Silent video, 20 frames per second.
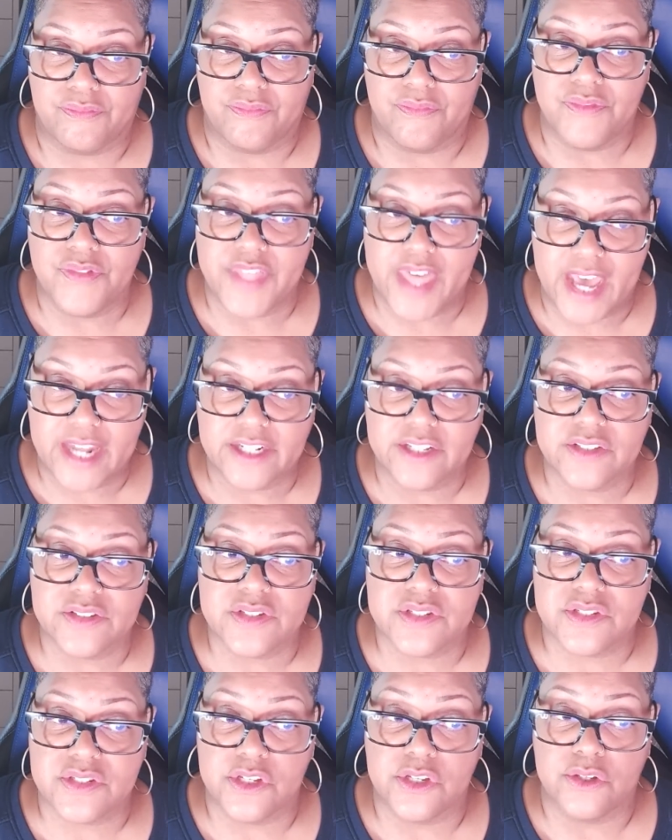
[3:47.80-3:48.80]
That
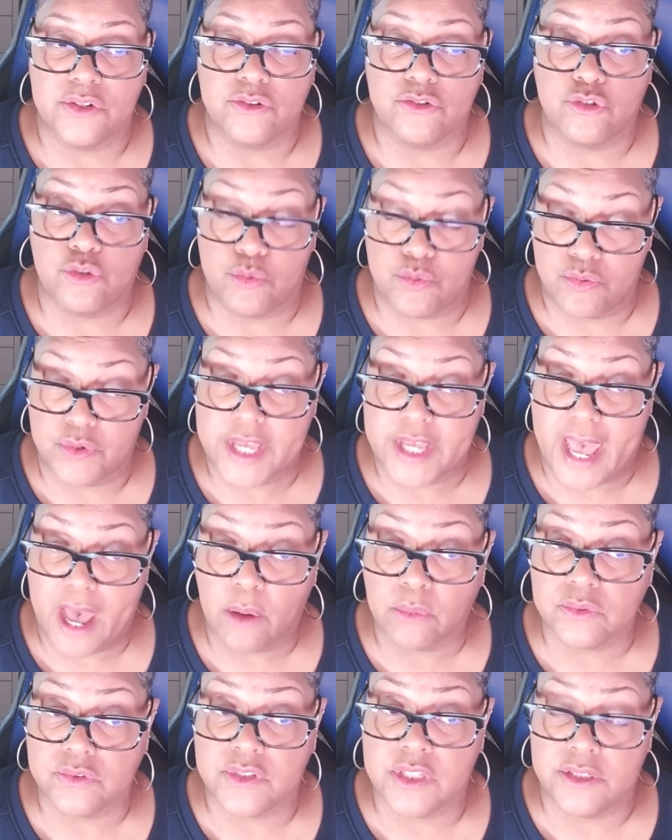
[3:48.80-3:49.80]
is, to
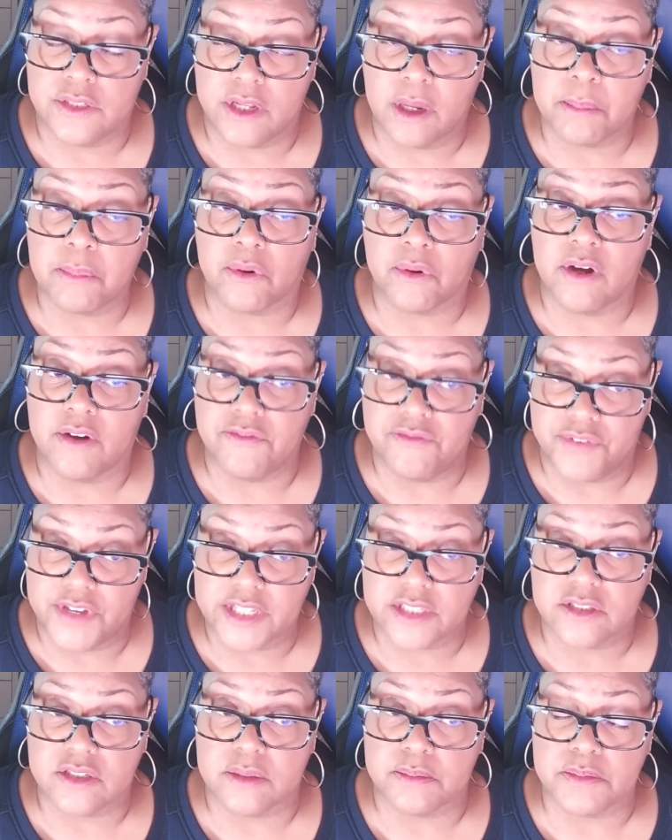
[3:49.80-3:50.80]
count the number of
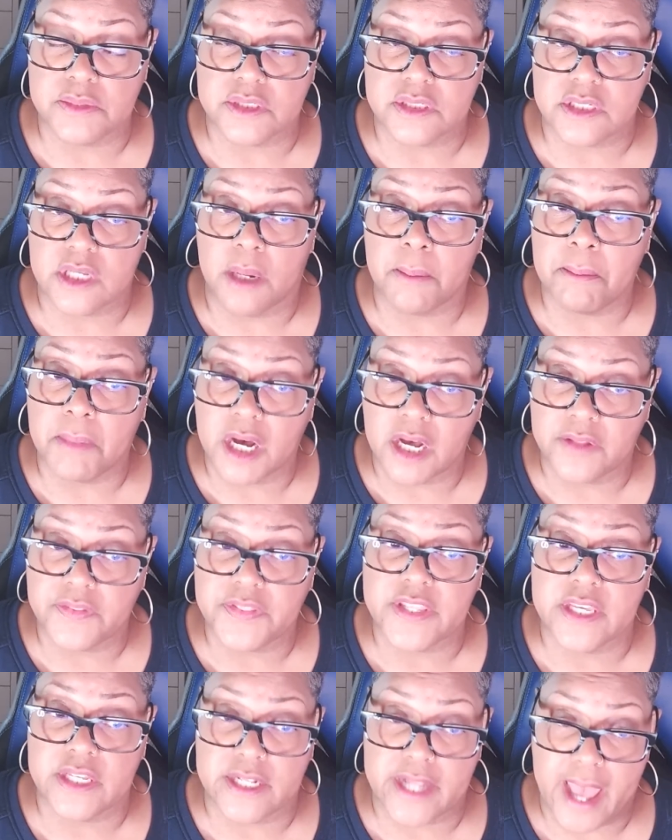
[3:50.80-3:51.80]
victims among
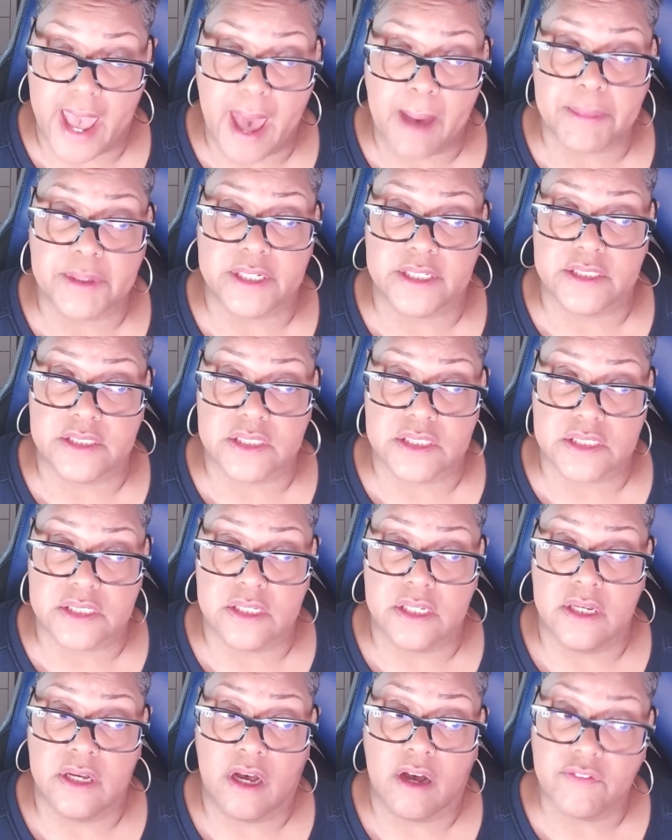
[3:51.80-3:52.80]
the inhabitants
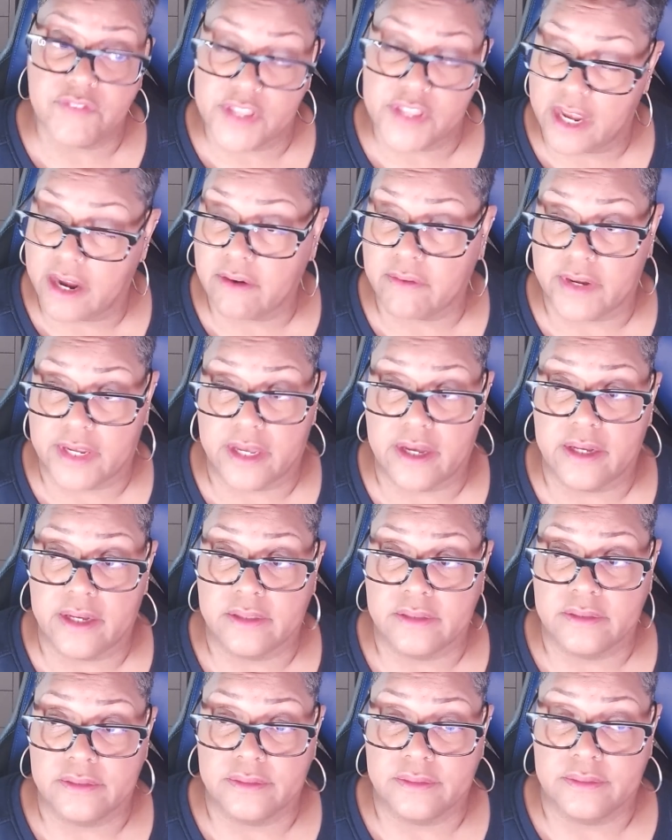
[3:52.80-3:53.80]
of the area.
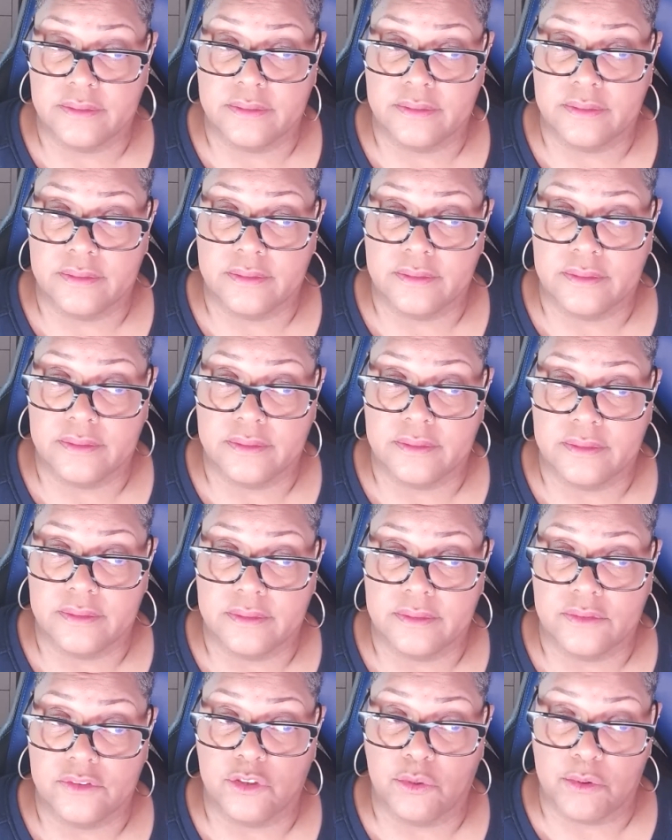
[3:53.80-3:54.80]

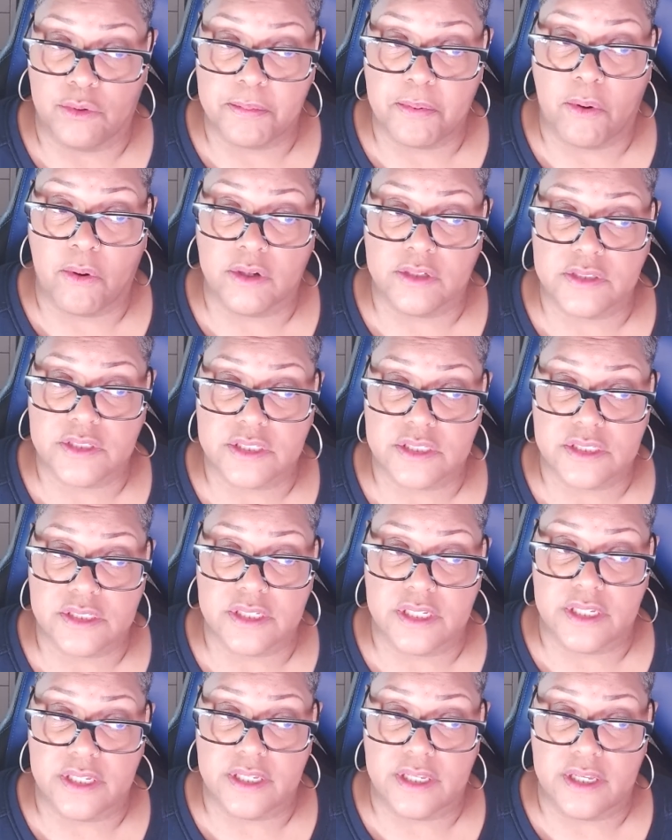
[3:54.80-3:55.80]
The reports
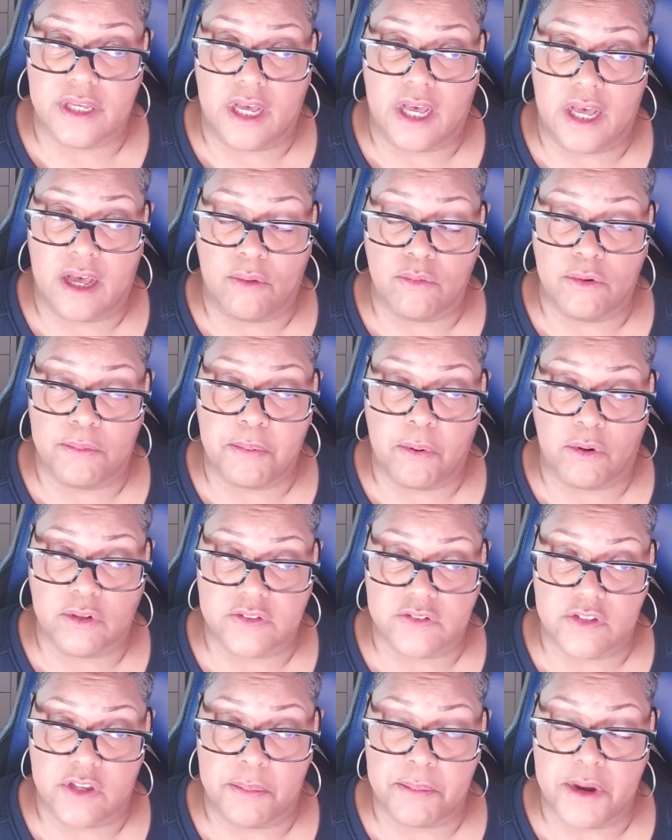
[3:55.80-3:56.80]

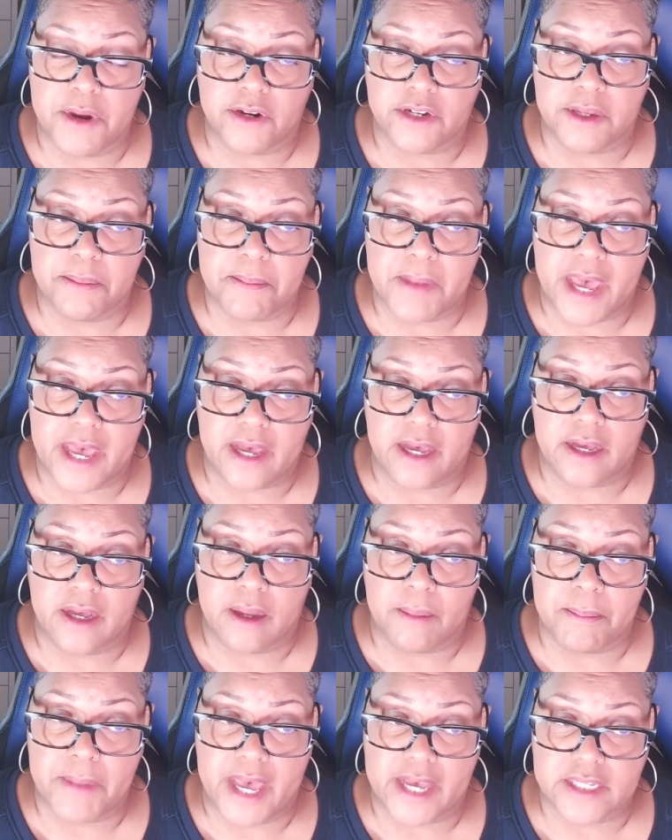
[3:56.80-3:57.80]
the American
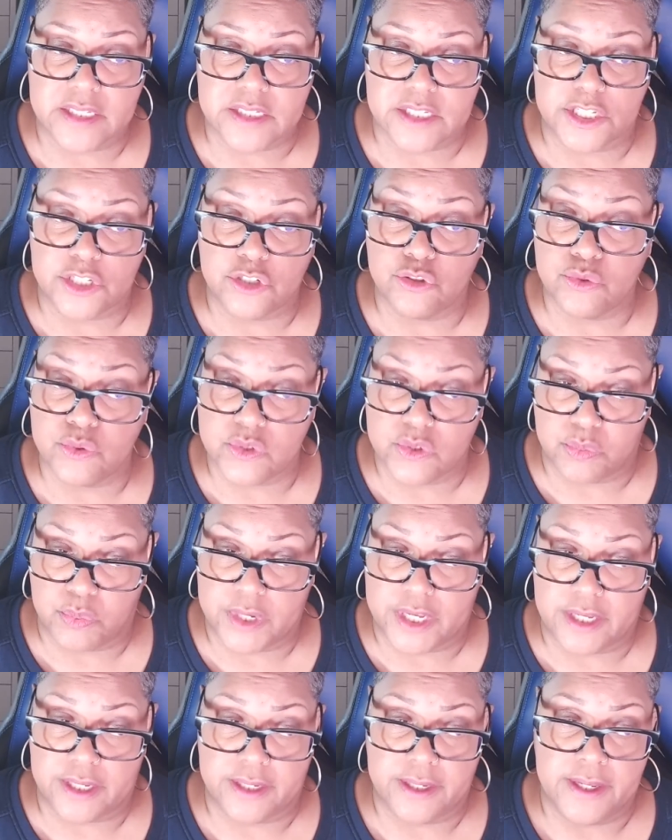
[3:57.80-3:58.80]
magazine
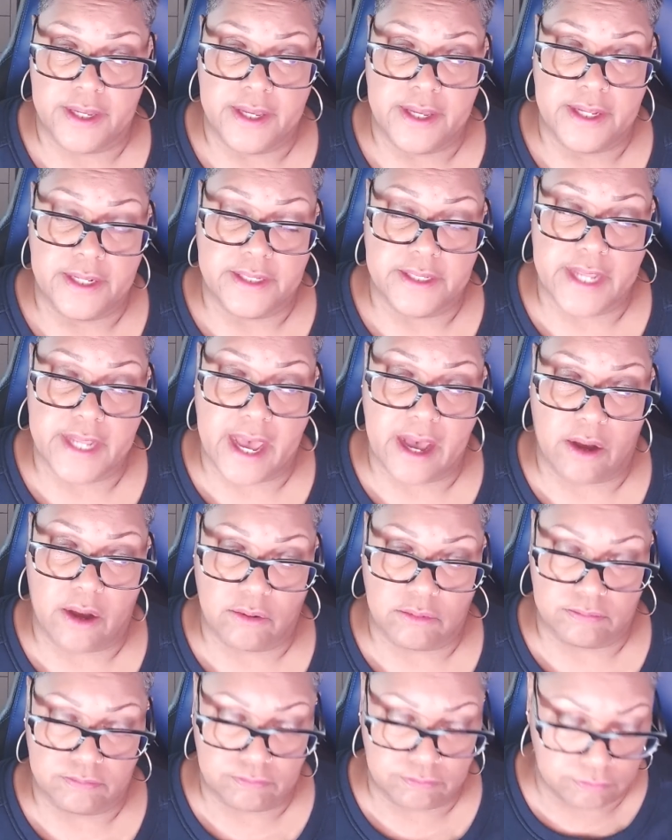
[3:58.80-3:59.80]
Newsweek.
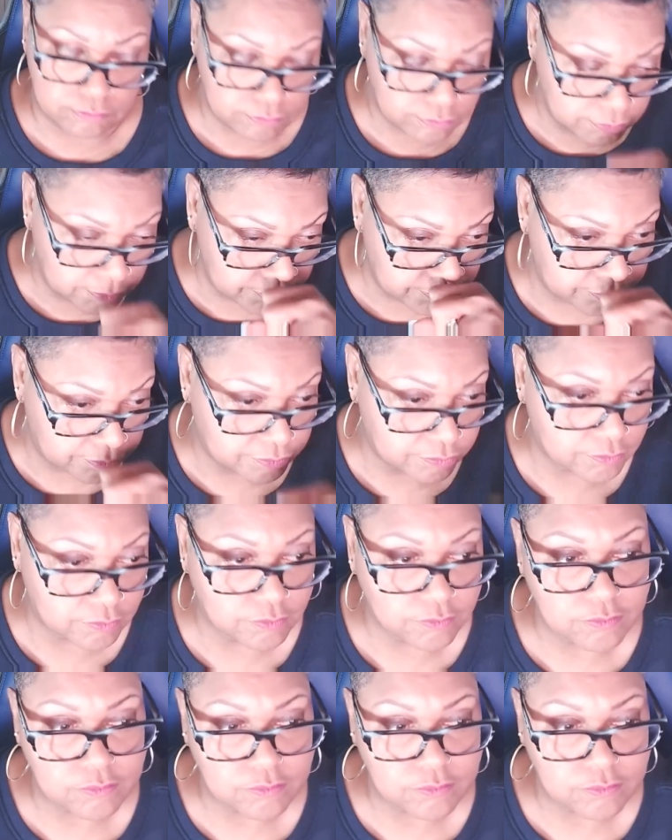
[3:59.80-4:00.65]
Now, it